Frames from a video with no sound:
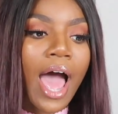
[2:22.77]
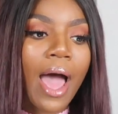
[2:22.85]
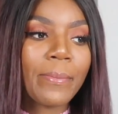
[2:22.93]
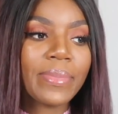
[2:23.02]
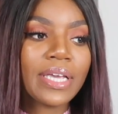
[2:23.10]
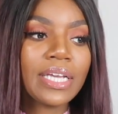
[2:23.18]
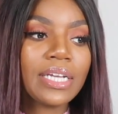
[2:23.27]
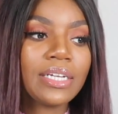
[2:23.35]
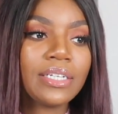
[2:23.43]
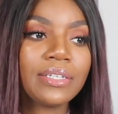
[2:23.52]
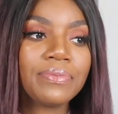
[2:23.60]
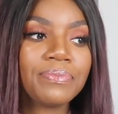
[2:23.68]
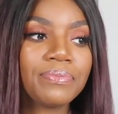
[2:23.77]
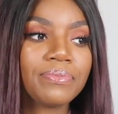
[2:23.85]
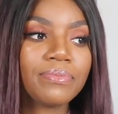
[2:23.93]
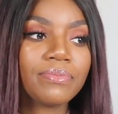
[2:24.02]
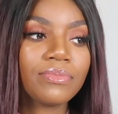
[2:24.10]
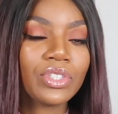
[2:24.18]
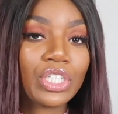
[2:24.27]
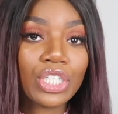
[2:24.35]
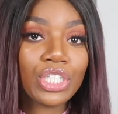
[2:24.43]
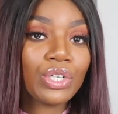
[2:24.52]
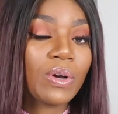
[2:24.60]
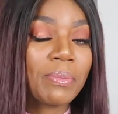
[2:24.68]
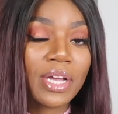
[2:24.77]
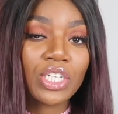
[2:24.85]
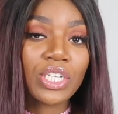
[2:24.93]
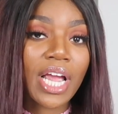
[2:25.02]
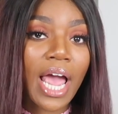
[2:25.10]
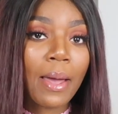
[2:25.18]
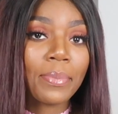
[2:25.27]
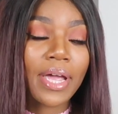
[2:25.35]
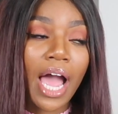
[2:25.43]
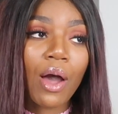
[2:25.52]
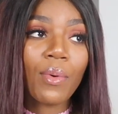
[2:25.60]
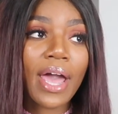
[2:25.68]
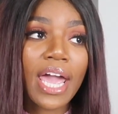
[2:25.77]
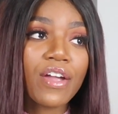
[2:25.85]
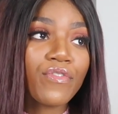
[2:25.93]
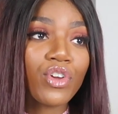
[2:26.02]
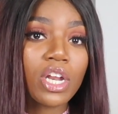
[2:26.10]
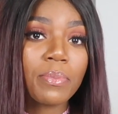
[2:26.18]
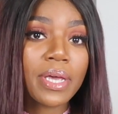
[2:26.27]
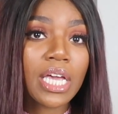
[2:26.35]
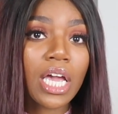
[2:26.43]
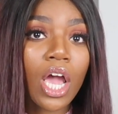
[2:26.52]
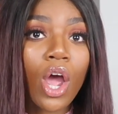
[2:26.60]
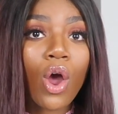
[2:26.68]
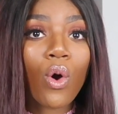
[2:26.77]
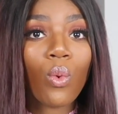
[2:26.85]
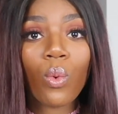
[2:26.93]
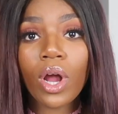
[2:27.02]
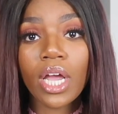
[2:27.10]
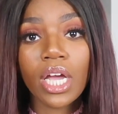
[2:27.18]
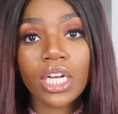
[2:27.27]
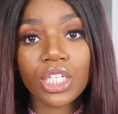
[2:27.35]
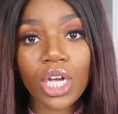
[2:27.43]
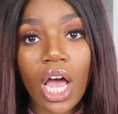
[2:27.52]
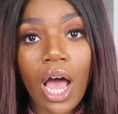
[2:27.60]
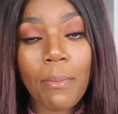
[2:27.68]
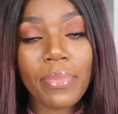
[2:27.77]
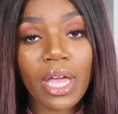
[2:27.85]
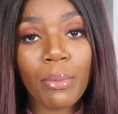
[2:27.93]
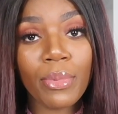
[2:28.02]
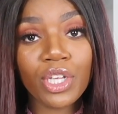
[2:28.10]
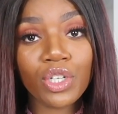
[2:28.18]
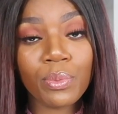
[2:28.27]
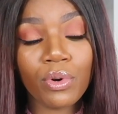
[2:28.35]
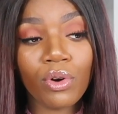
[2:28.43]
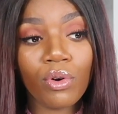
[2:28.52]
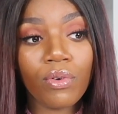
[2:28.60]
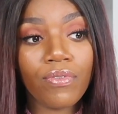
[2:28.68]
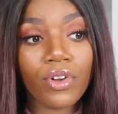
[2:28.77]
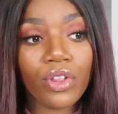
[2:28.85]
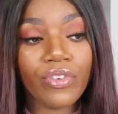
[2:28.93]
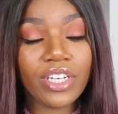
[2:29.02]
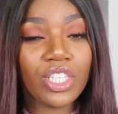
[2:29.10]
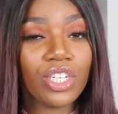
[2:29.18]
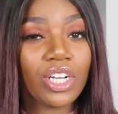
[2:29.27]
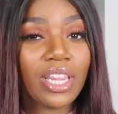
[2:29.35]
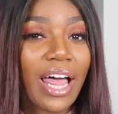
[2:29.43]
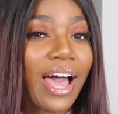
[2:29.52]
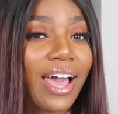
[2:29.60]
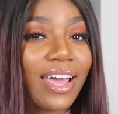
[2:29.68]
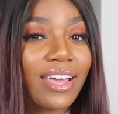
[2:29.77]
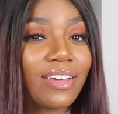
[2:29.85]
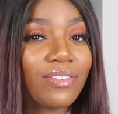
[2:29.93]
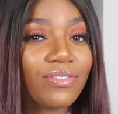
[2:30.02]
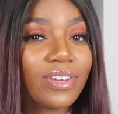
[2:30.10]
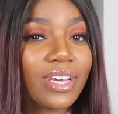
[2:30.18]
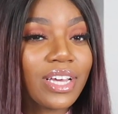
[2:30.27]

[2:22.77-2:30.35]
I mean, just do what makes you happy. I would hate for you to be working a job, being miserable for the rest of your life.